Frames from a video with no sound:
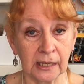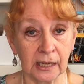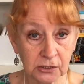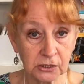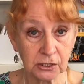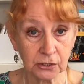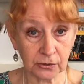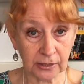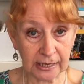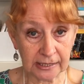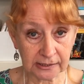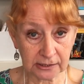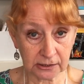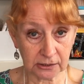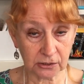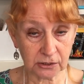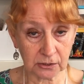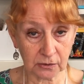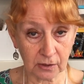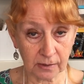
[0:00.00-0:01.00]
So yes,
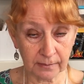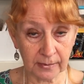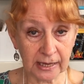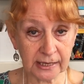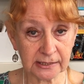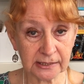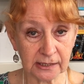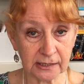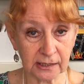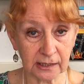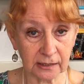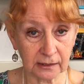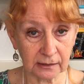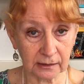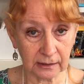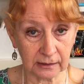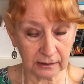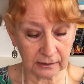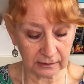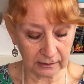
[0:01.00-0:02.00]
so I made it
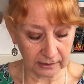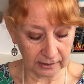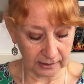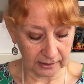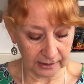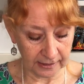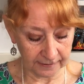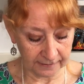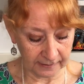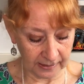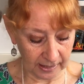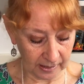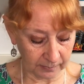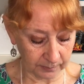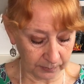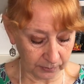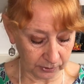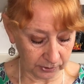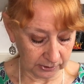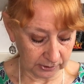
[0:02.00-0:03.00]
in that,
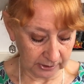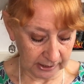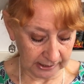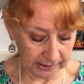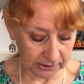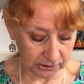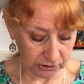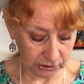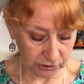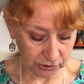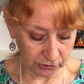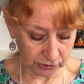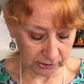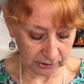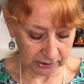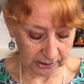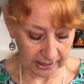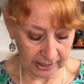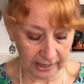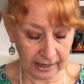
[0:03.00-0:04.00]
but that
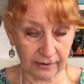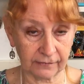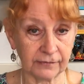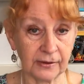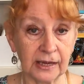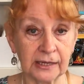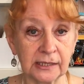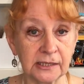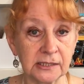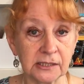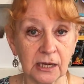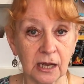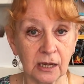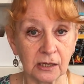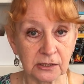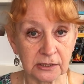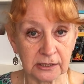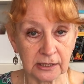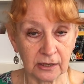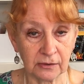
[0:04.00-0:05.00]
doesn't have any
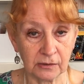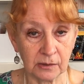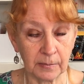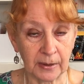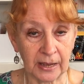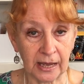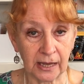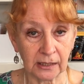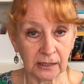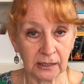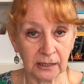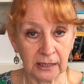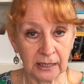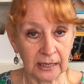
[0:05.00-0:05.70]
darts down the back,